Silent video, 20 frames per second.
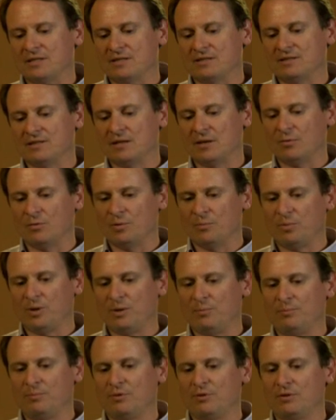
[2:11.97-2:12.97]
is that when
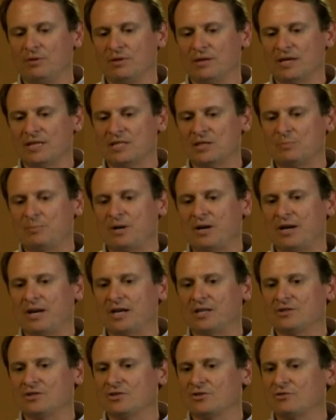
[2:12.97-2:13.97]
people
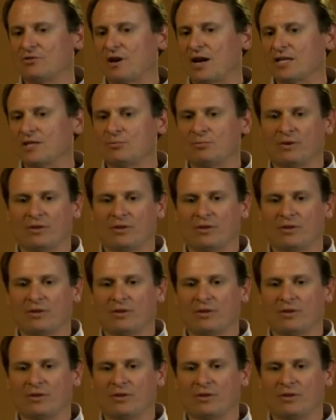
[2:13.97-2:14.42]
experience stress,